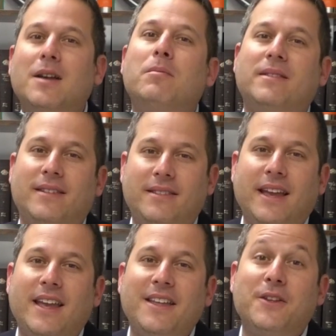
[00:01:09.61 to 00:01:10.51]
but
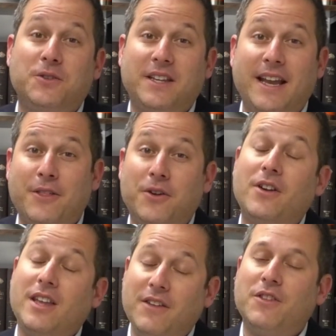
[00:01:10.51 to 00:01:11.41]
today they're together,
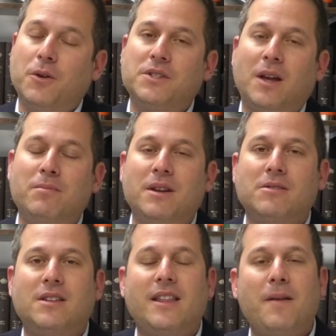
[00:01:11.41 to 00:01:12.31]
even though it's
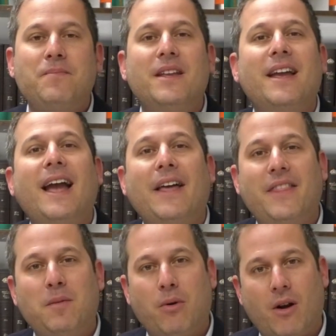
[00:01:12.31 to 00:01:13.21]
unbeknownst to them, and
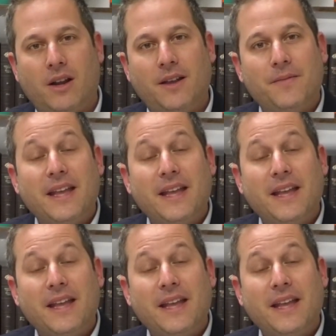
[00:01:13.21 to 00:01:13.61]
they party.